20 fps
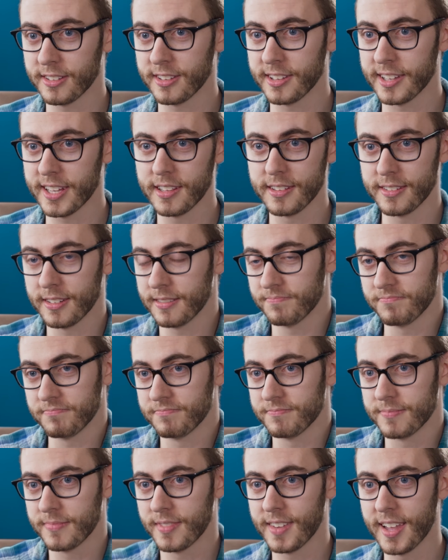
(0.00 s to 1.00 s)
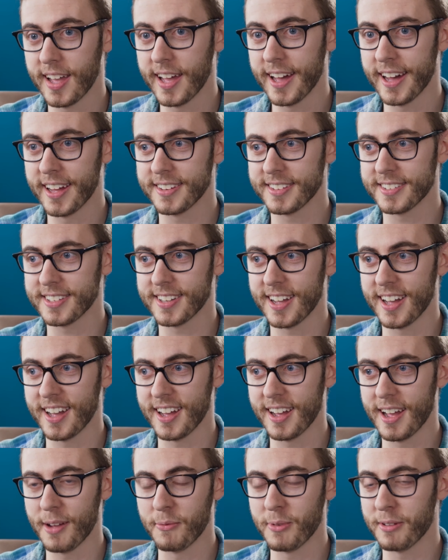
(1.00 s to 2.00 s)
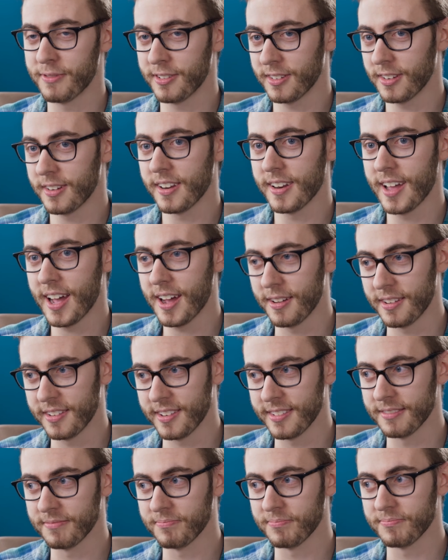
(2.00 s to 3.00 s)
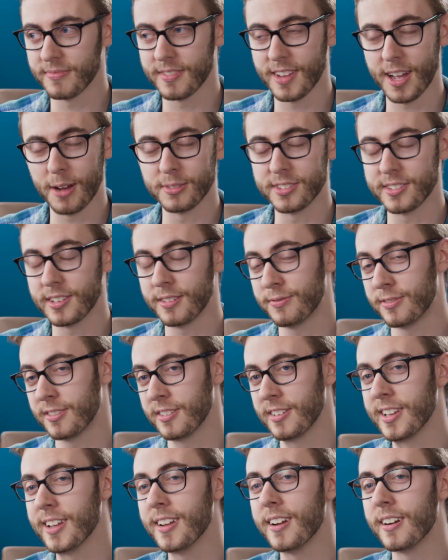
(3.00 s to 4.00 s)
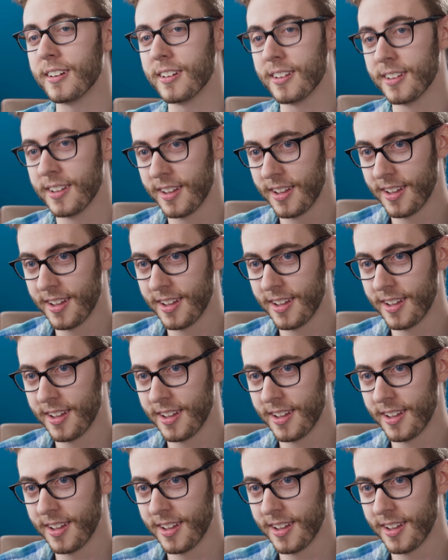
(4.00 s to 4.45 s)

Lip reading: really. And we figured it out, and I was there for a year.